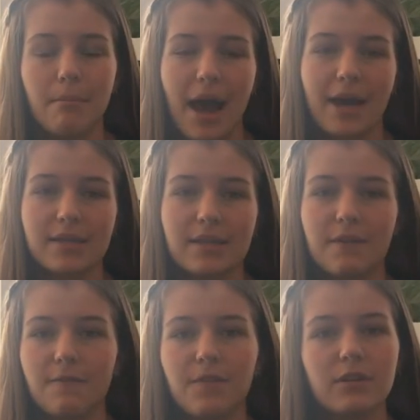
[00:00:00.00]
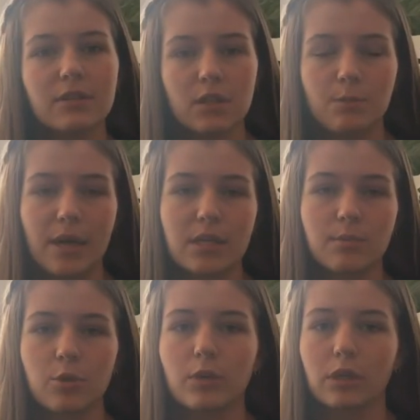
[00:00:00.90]
mass that fills the space
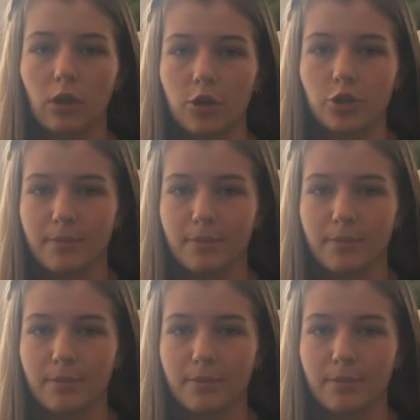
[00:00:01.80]
between larger